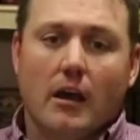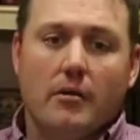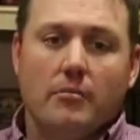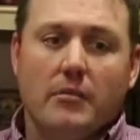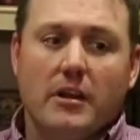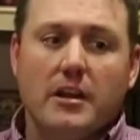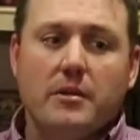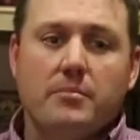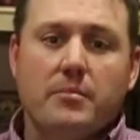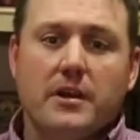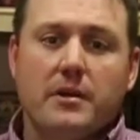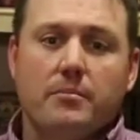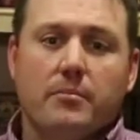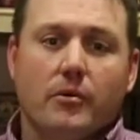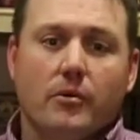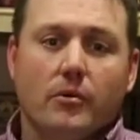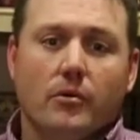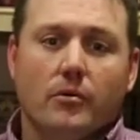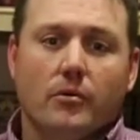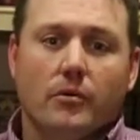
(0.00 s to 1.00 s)
Many
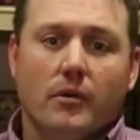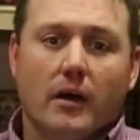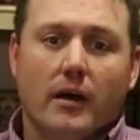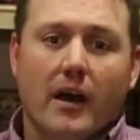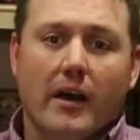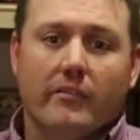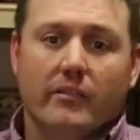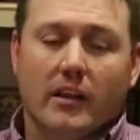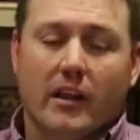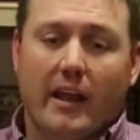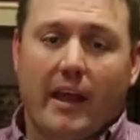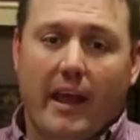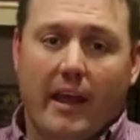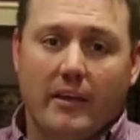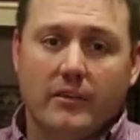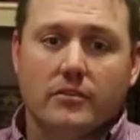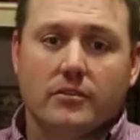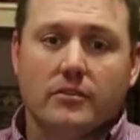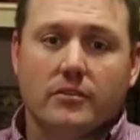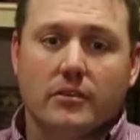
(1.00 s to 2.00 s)
people have a lot of
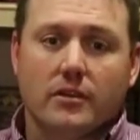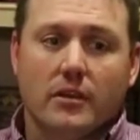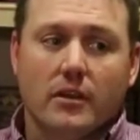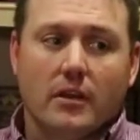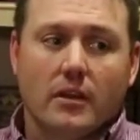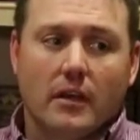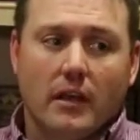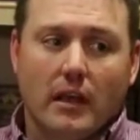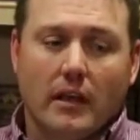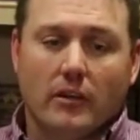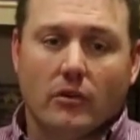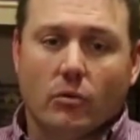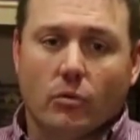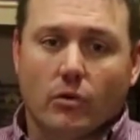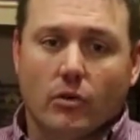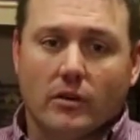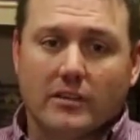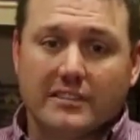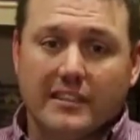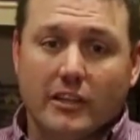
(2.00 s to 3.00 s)
angst in the
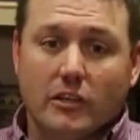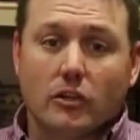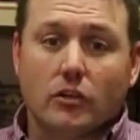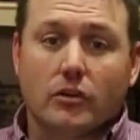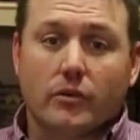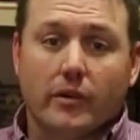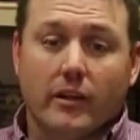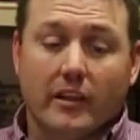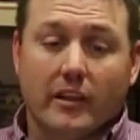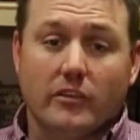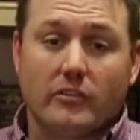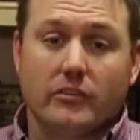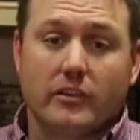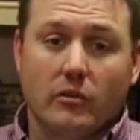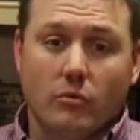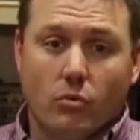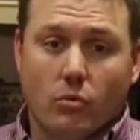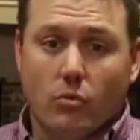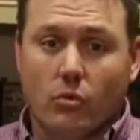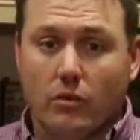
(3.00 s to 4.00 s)
world as they look around. They see
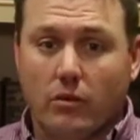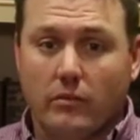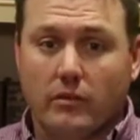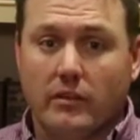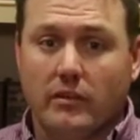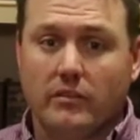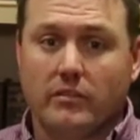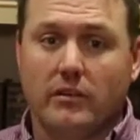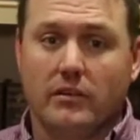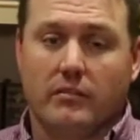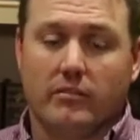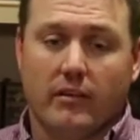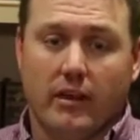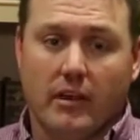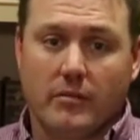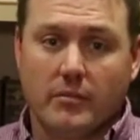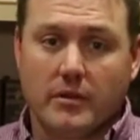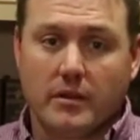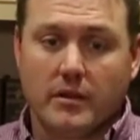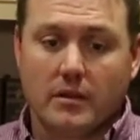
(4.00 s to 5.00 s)
war, they see
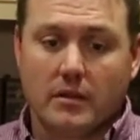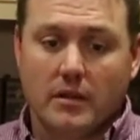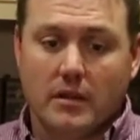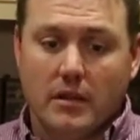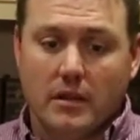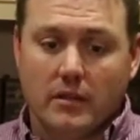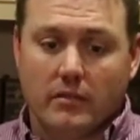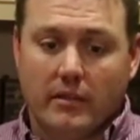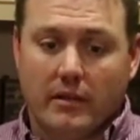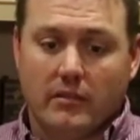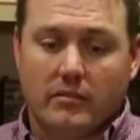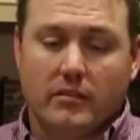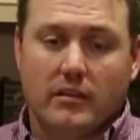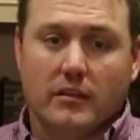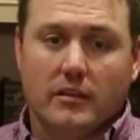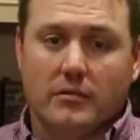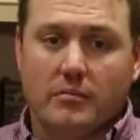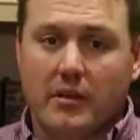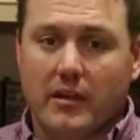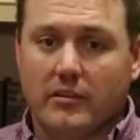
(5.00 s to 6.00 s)
famine, they see
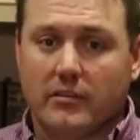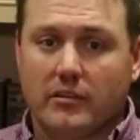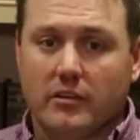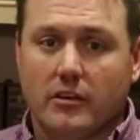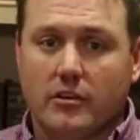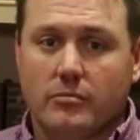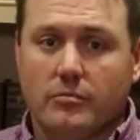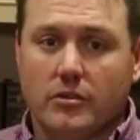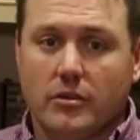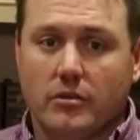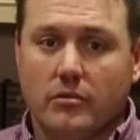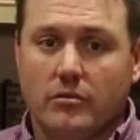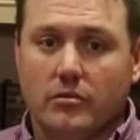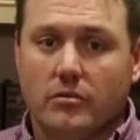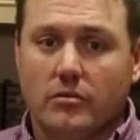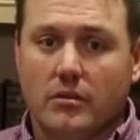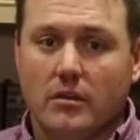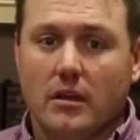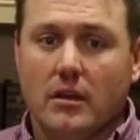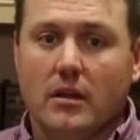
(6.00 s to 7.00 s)
domestic
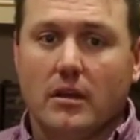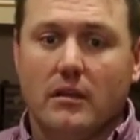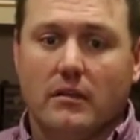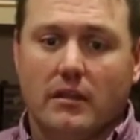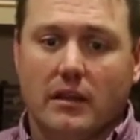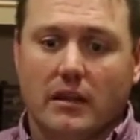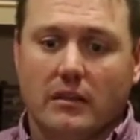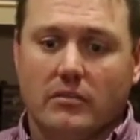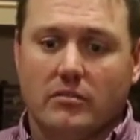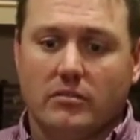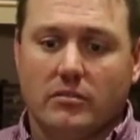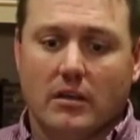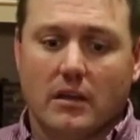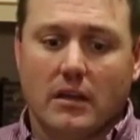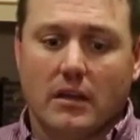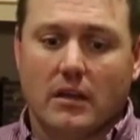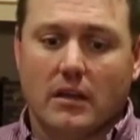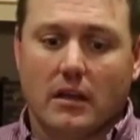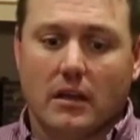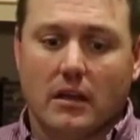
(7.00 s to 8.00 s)
abuse, they
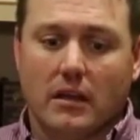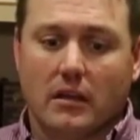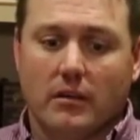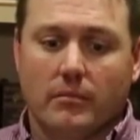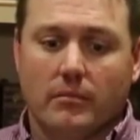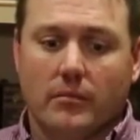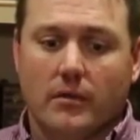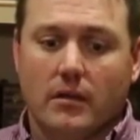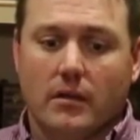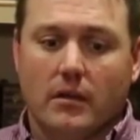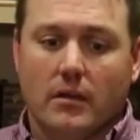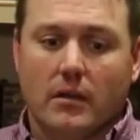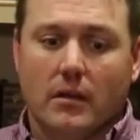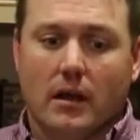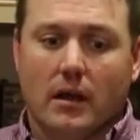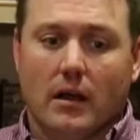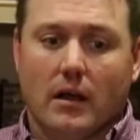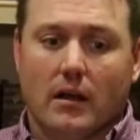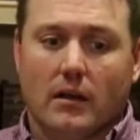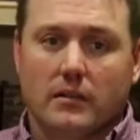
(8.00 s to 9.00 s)
see
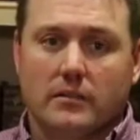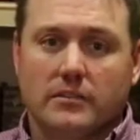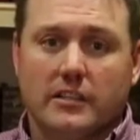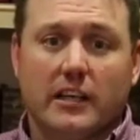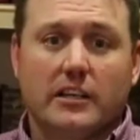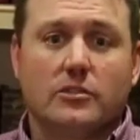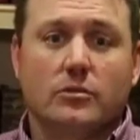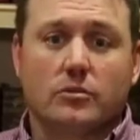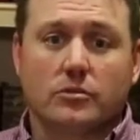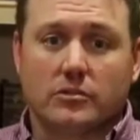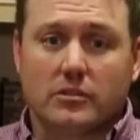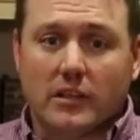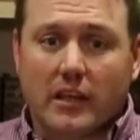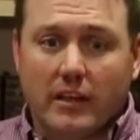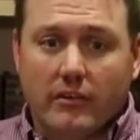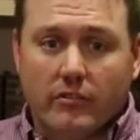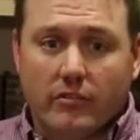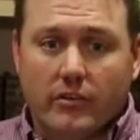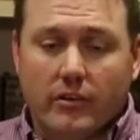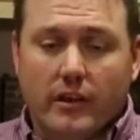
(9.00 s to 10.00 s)
sexual
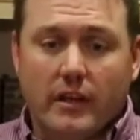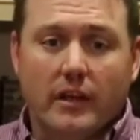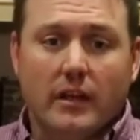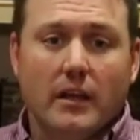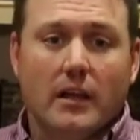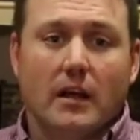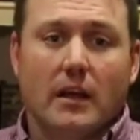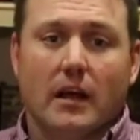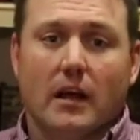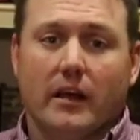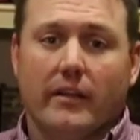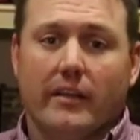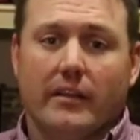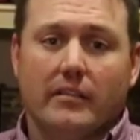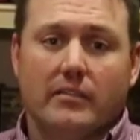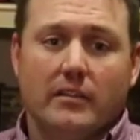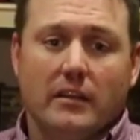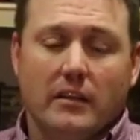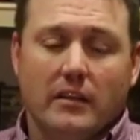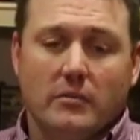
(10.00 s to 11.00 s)
slavery, they
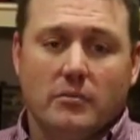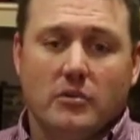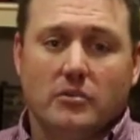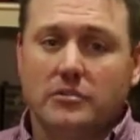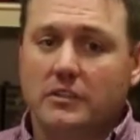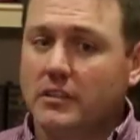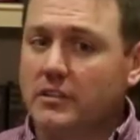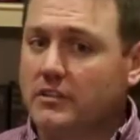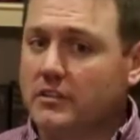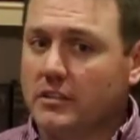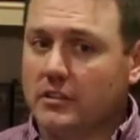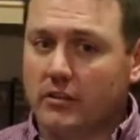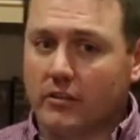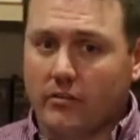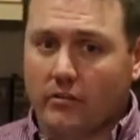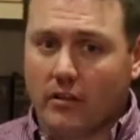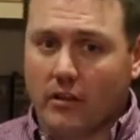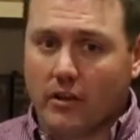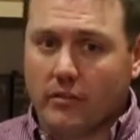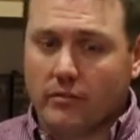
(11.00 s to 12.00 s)
see the most
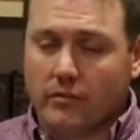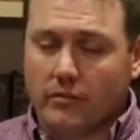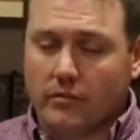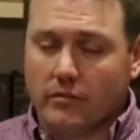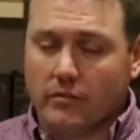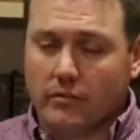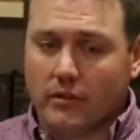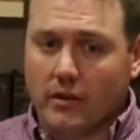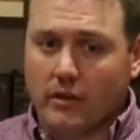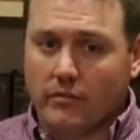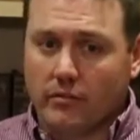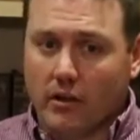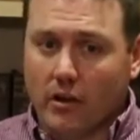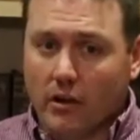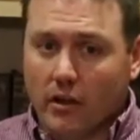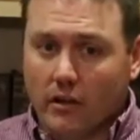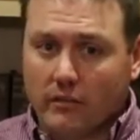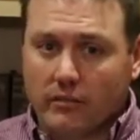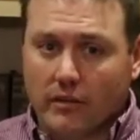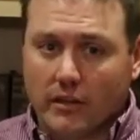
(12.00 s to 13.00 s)
innocent of
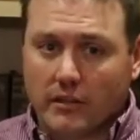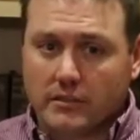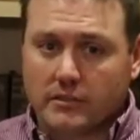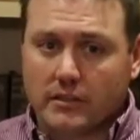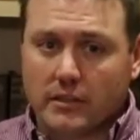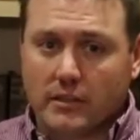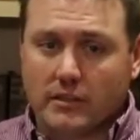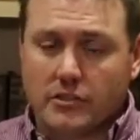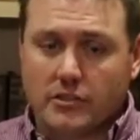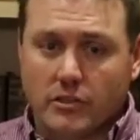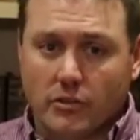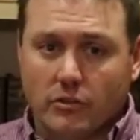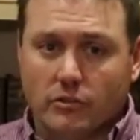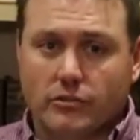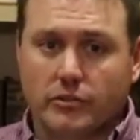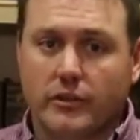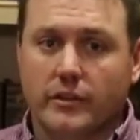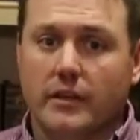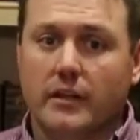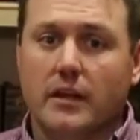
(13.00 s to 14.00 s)
all of us,
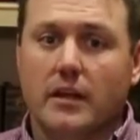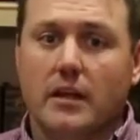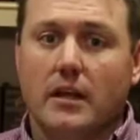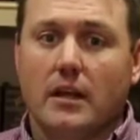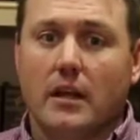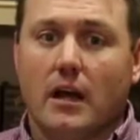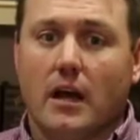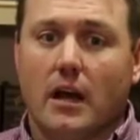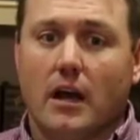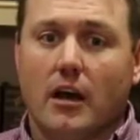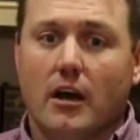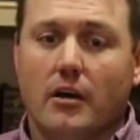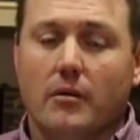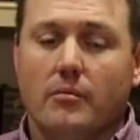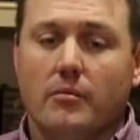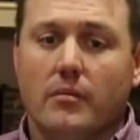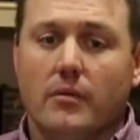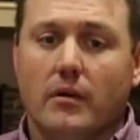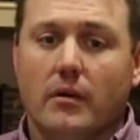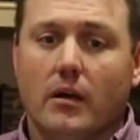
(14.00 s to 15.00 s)
children,
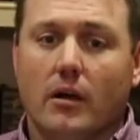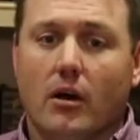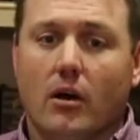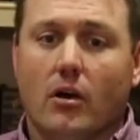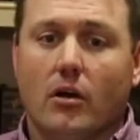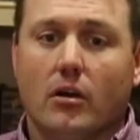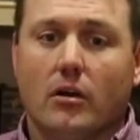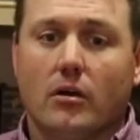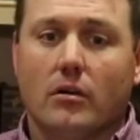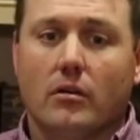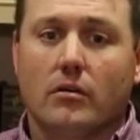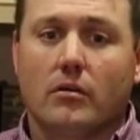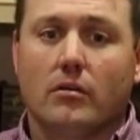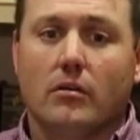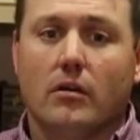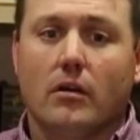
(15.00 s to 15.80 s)
are